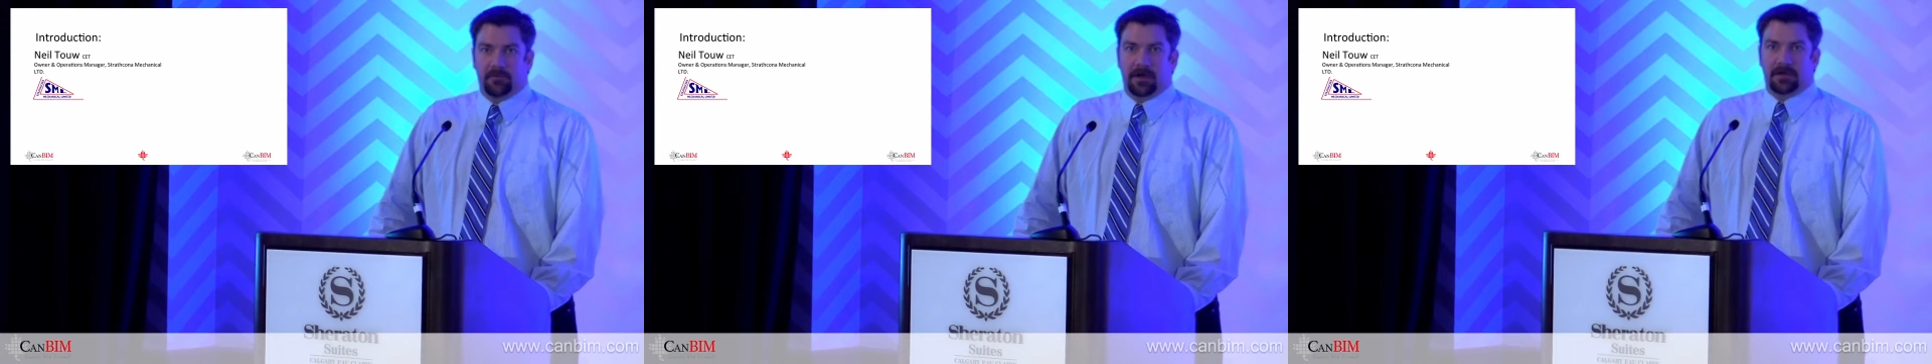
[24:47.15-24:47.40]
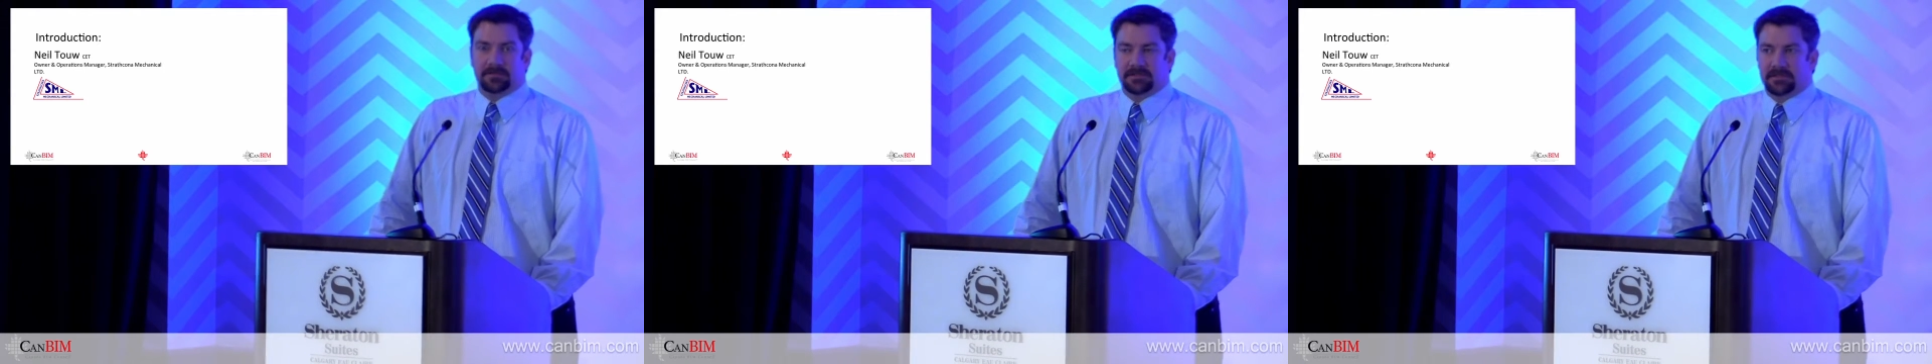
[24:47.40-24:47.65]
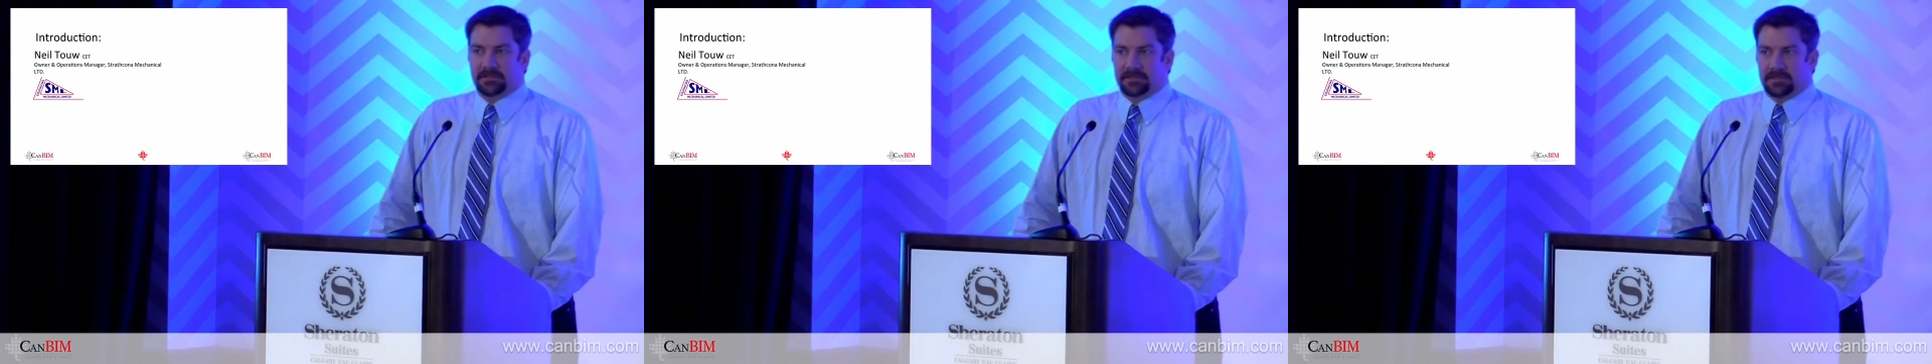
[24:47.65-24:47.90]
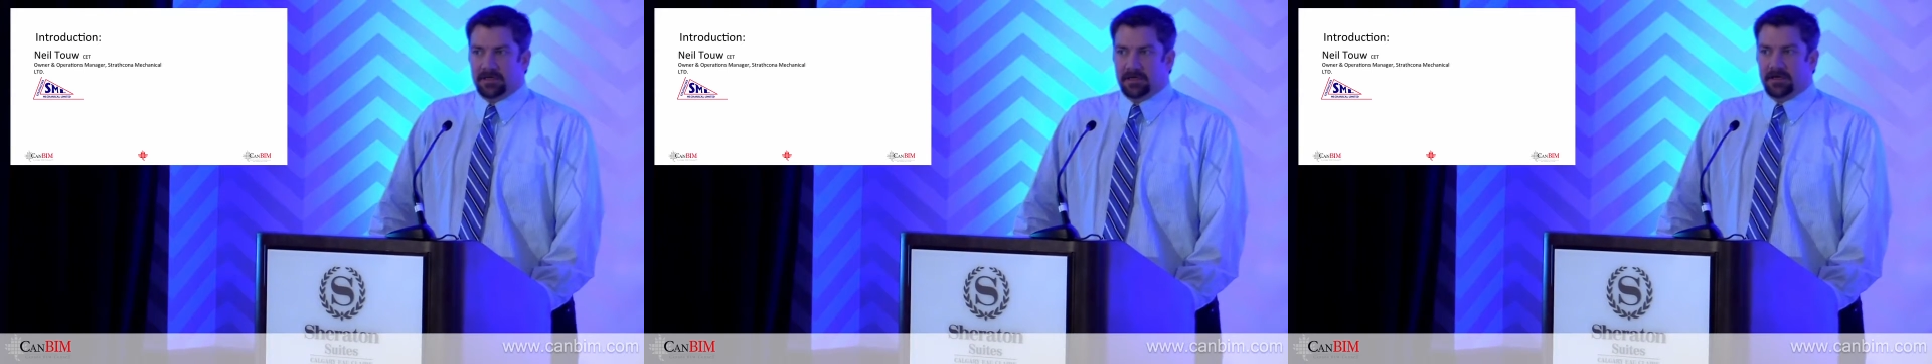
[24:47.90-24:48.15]
around
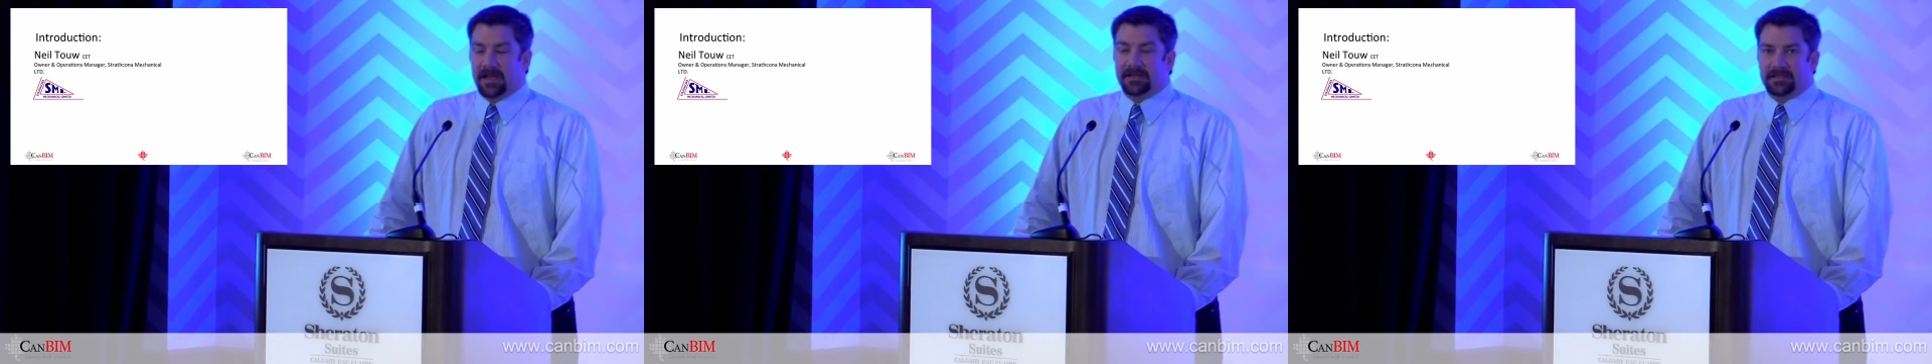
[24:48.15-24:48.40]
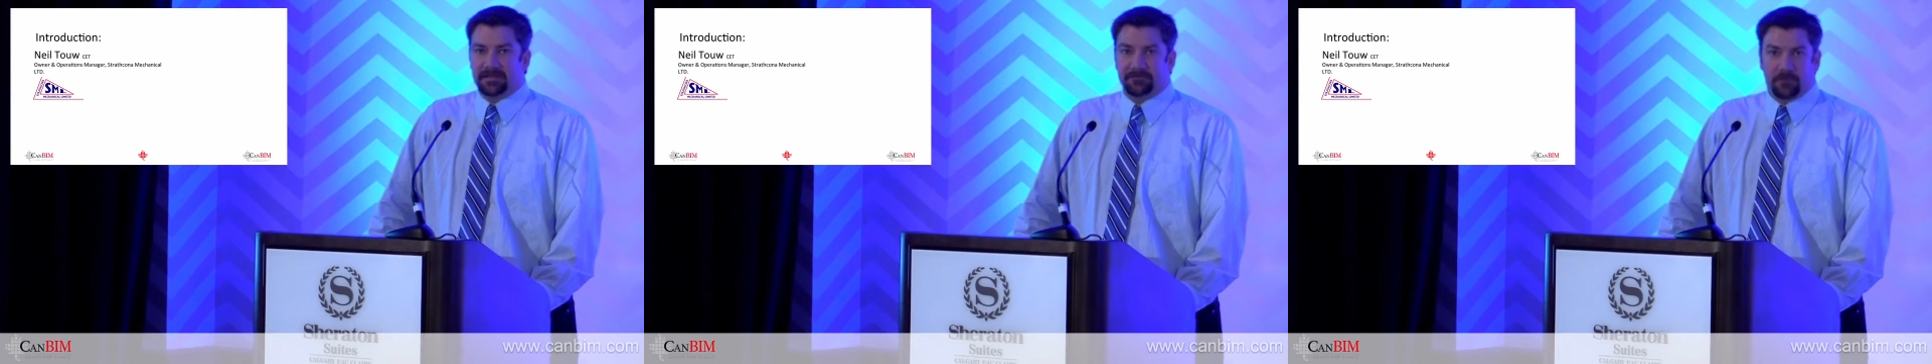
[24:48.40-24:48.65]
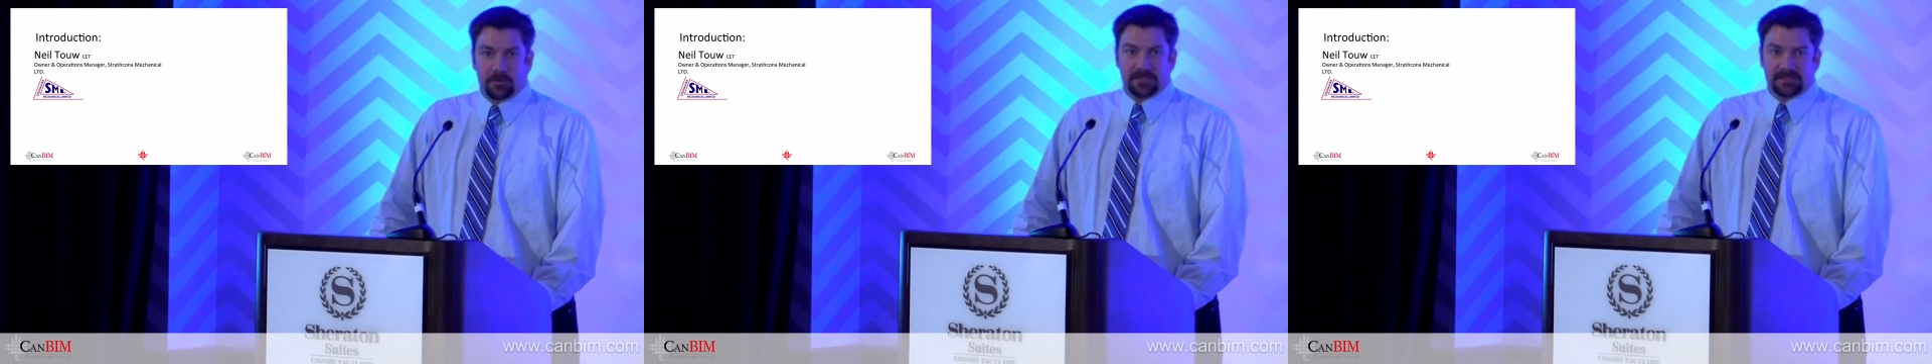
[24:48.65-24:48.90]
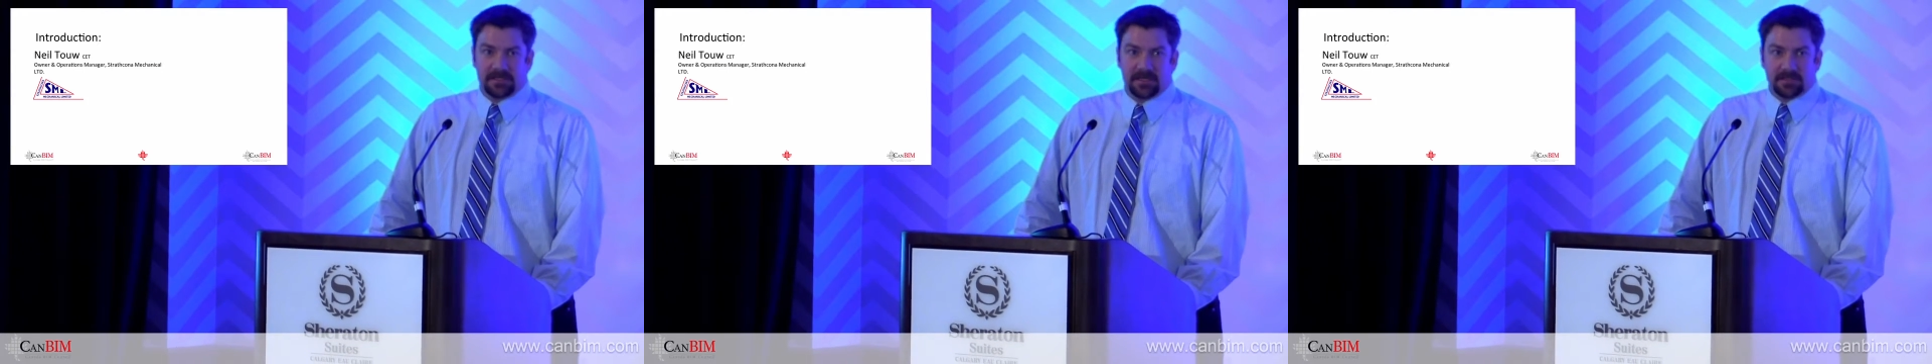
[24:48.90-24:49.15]
since
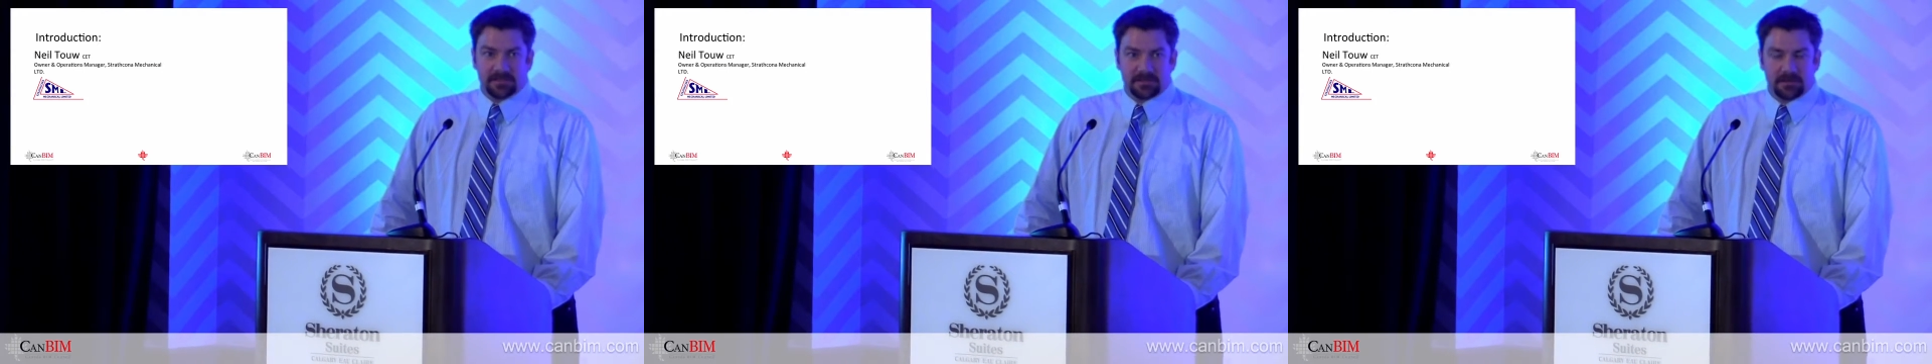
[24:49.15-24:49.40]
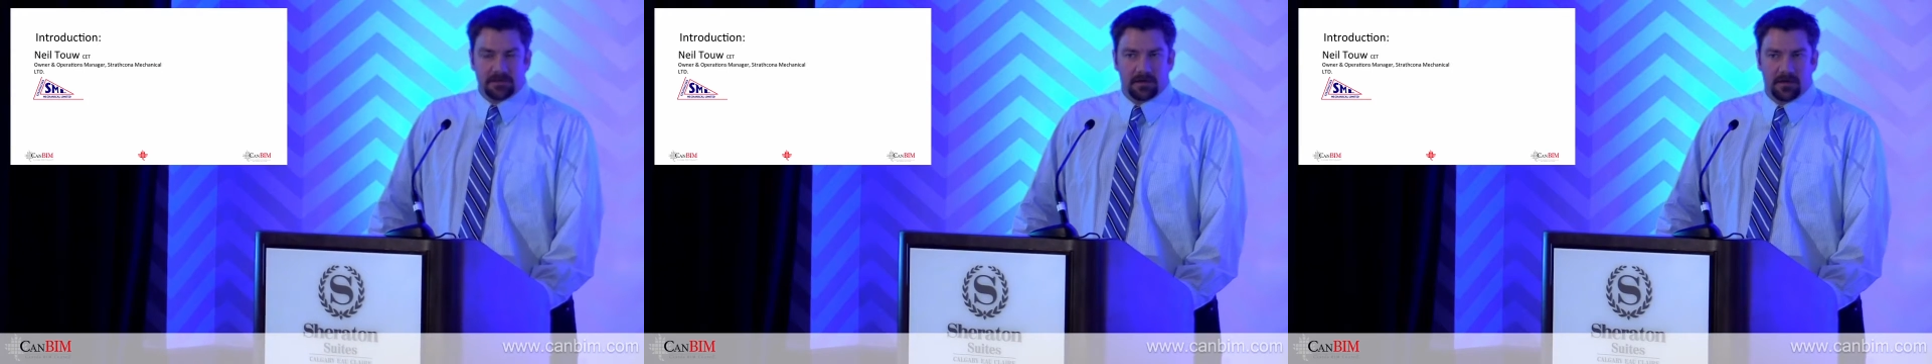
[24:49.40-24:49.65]
1946.